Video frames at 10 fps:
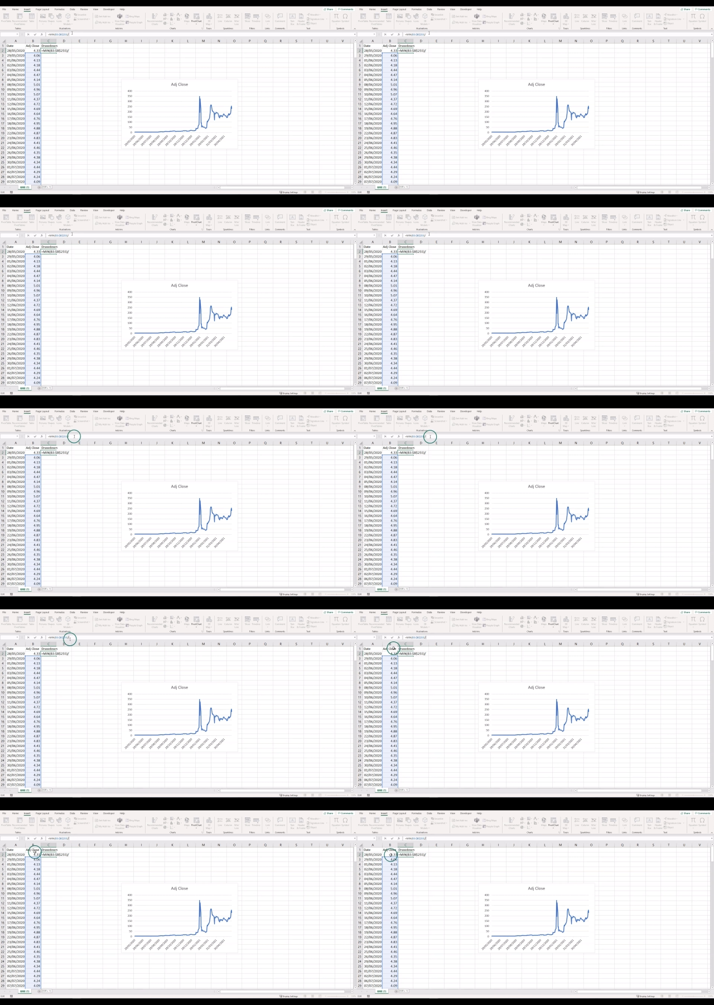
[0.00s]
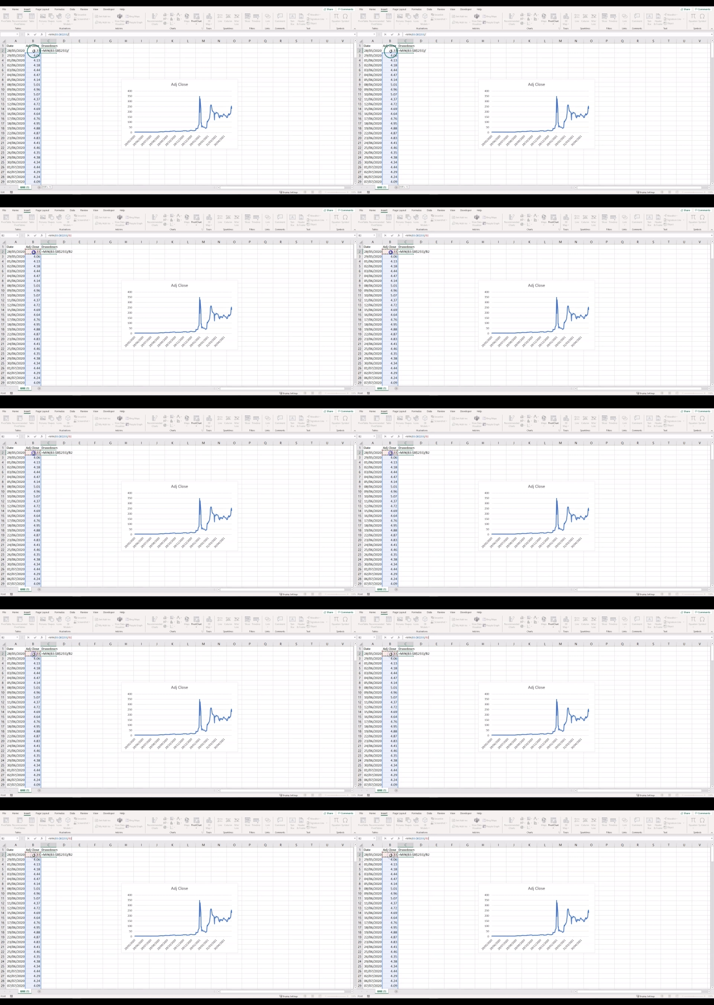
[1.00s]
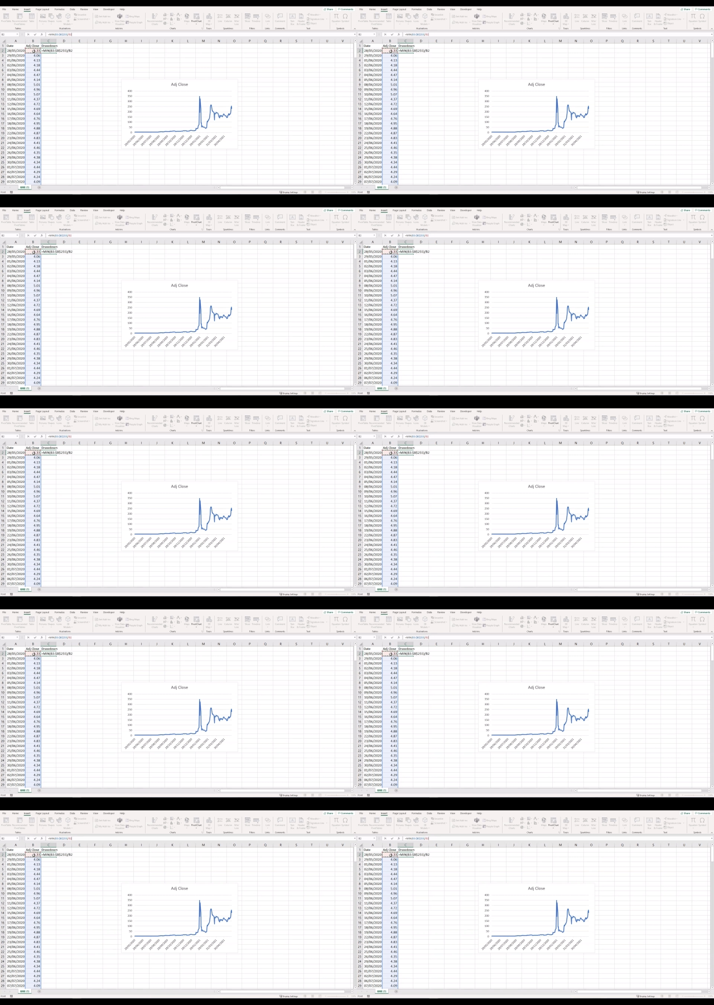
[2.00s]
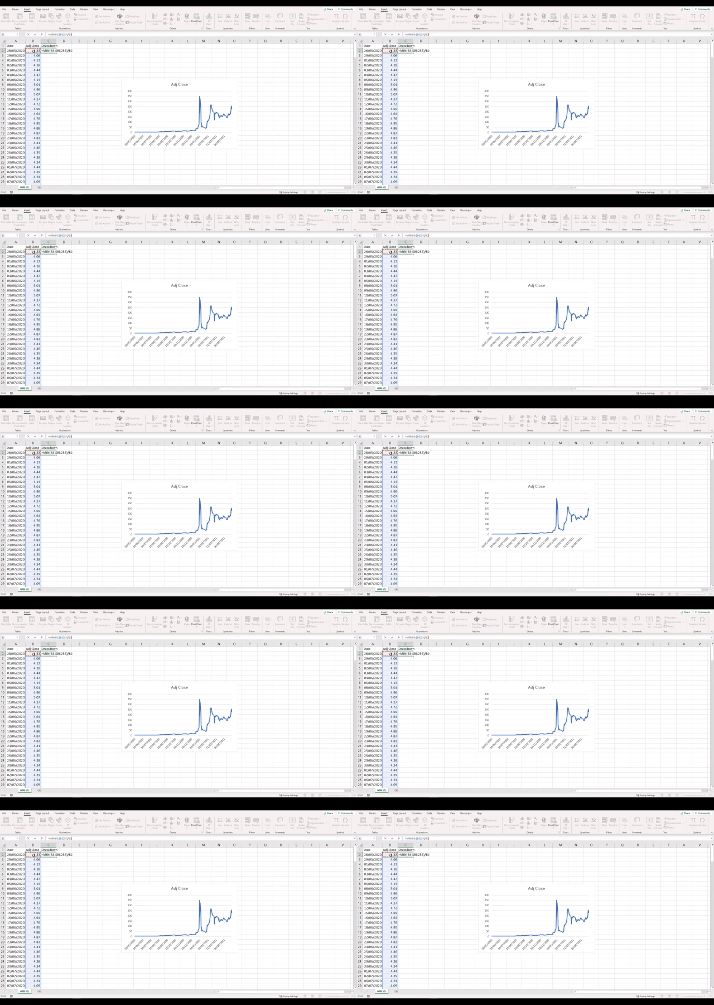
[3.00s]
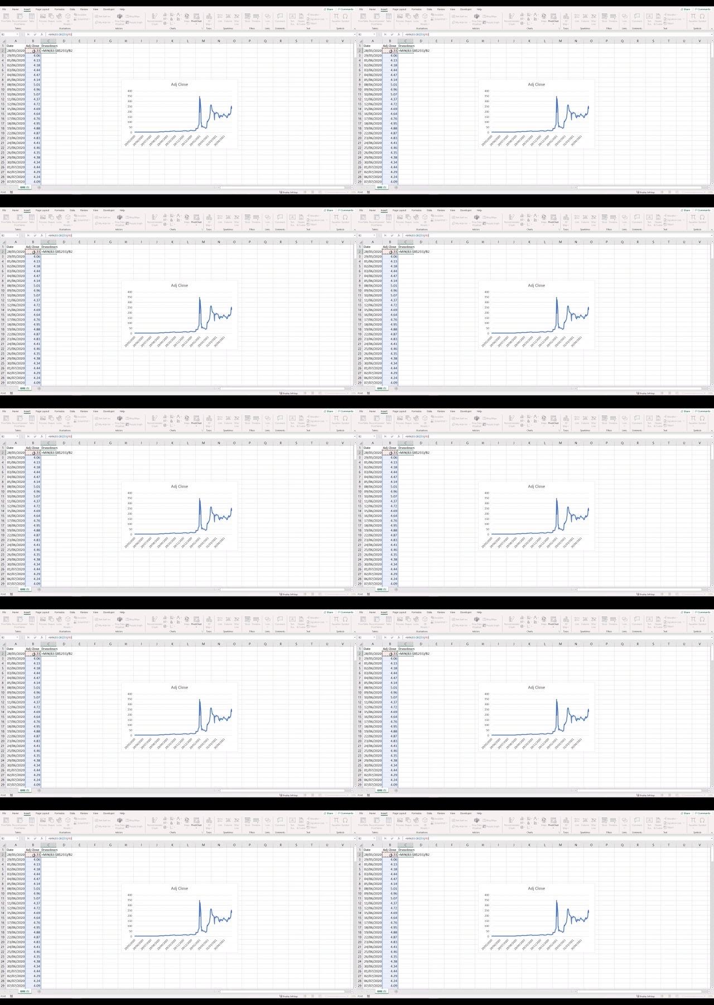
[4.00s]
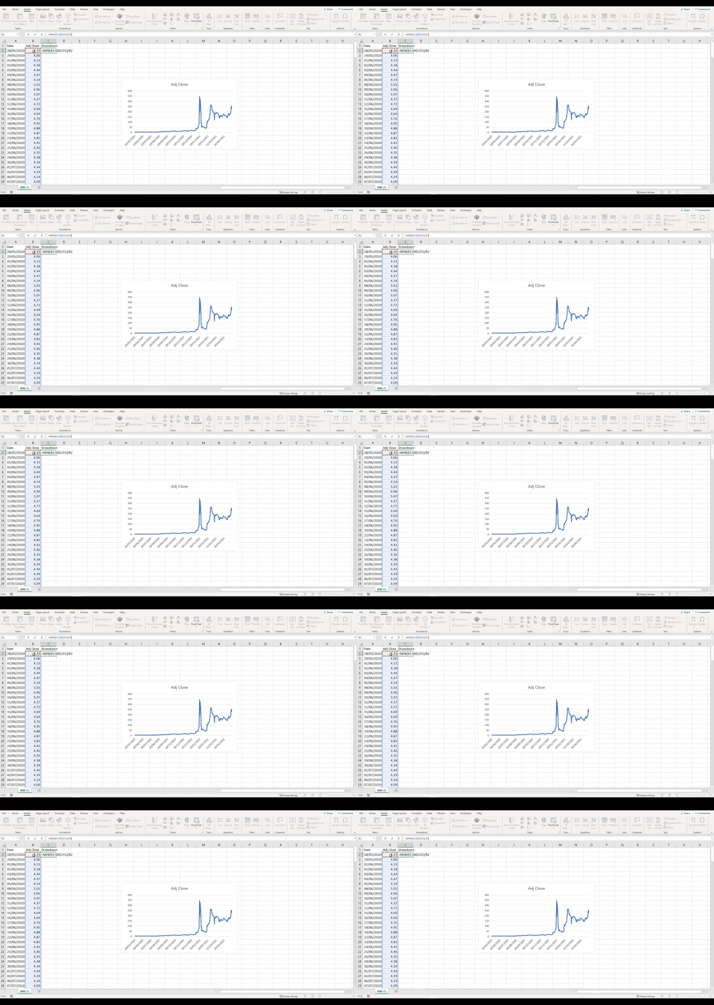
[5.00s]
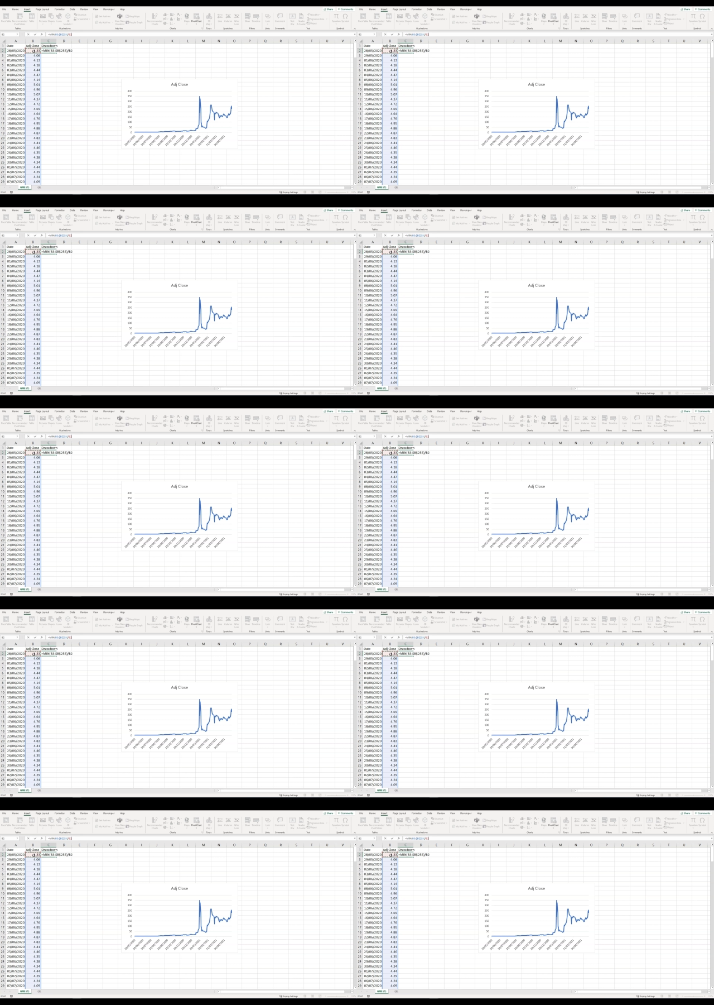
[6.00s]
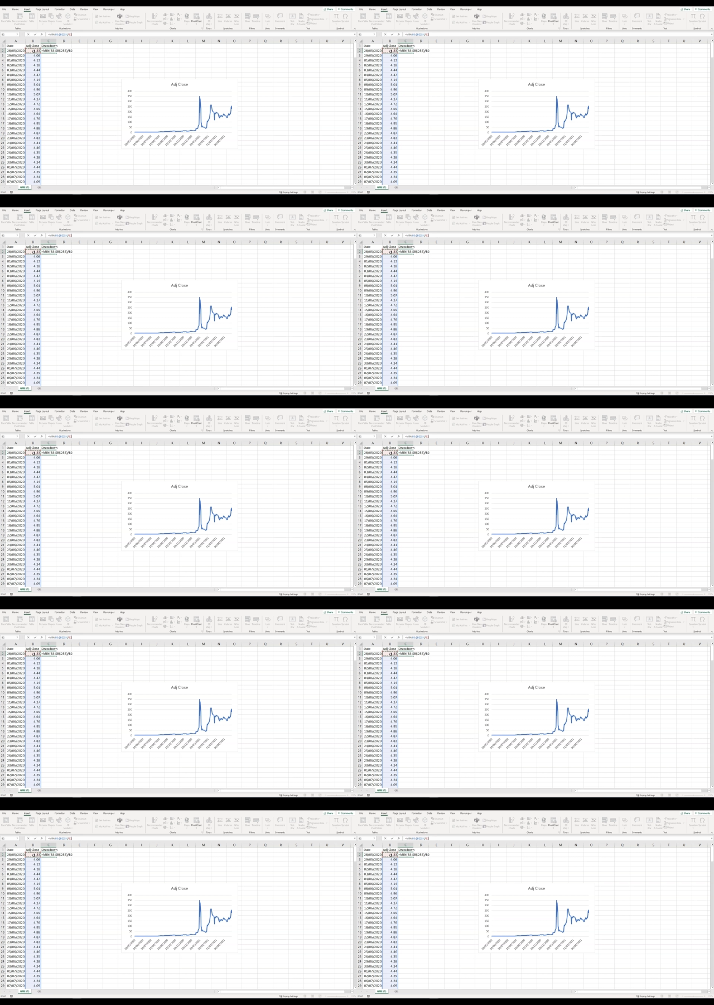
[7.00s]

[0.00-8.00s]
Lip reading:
[unreadable: no face in view]